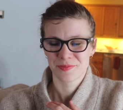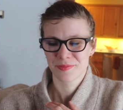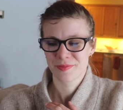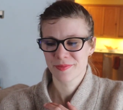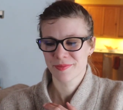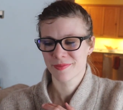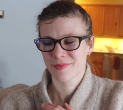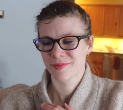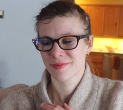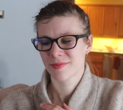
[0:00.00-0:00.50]

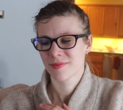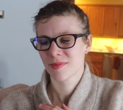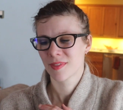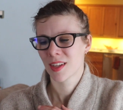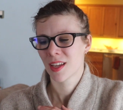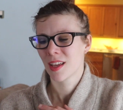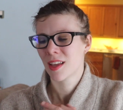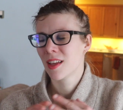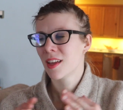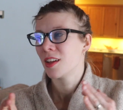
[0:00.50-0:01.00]

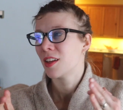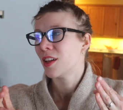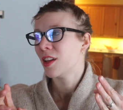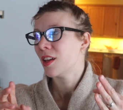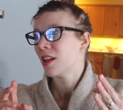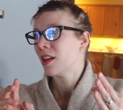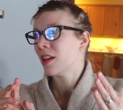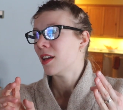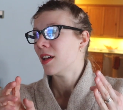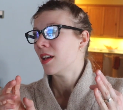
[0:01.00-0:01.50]

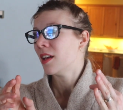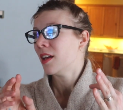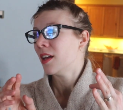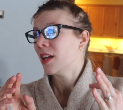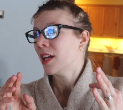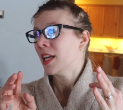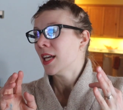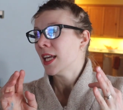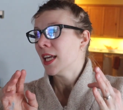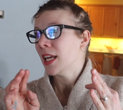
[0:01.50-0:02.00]

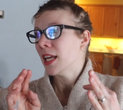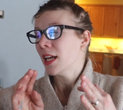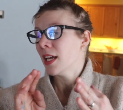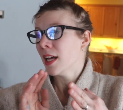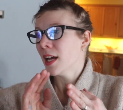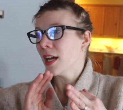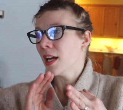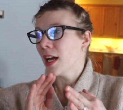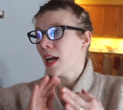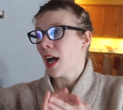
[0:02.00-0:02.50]

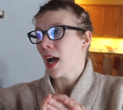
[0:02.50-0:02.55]
No one is speaking in this clip.